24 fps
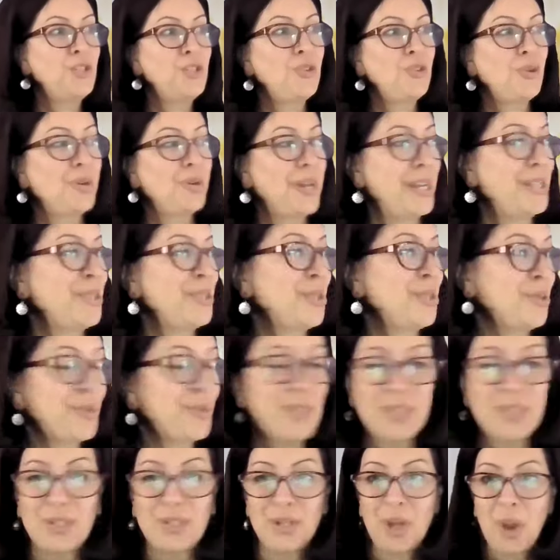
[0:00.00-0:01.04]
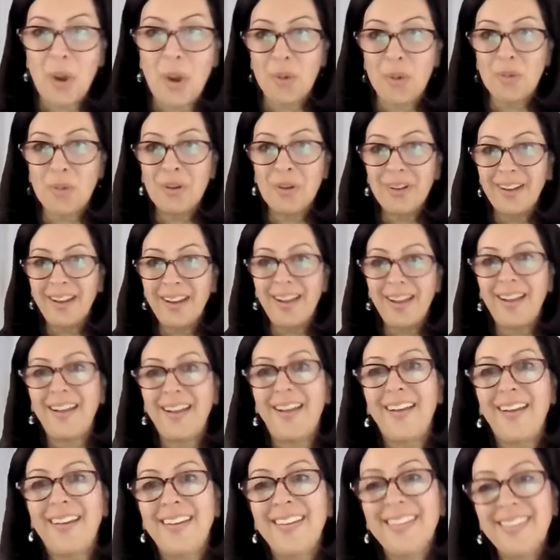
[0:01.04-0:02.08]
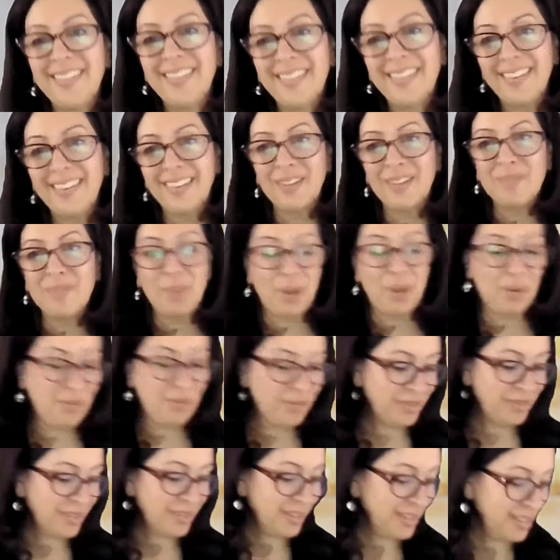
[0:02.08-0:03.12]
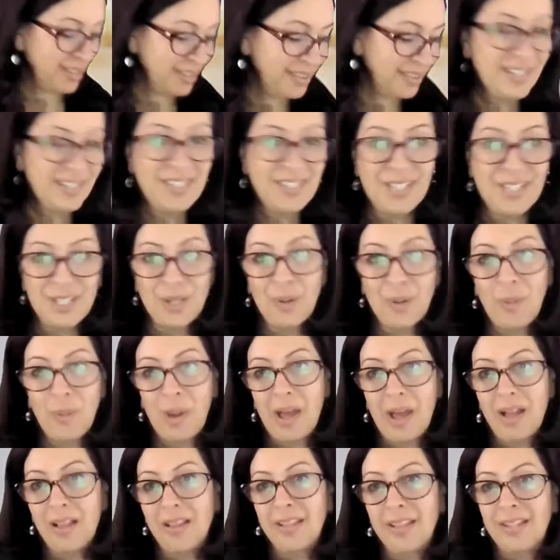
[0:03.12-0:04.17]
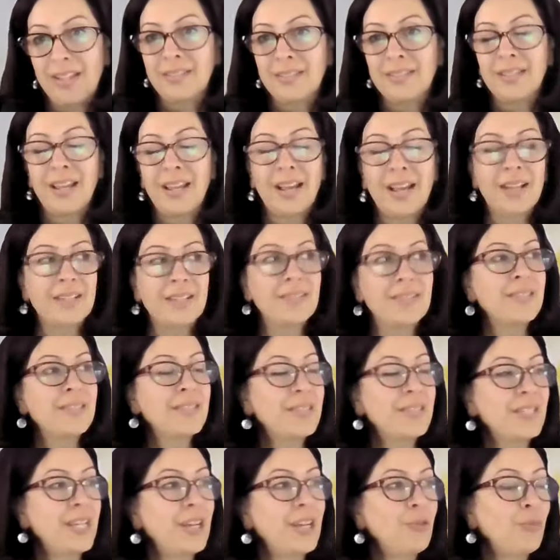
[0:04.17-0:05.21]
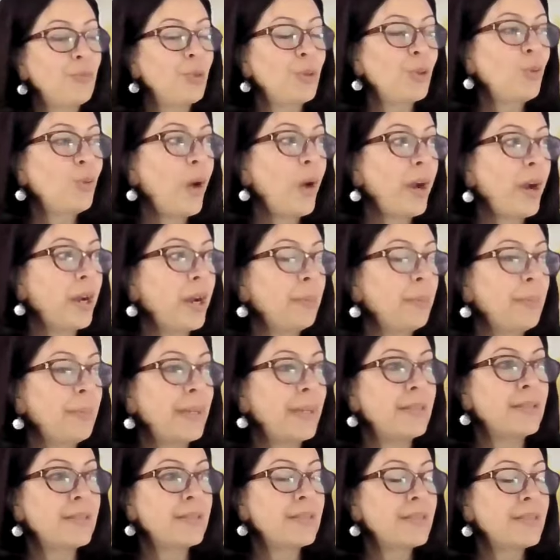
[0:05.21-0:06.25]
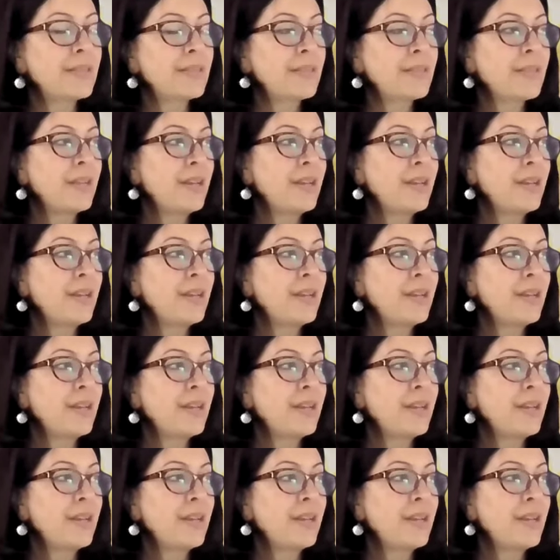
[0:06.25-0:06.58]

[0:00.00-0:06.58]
short answer is no. Both the DOL and state requirements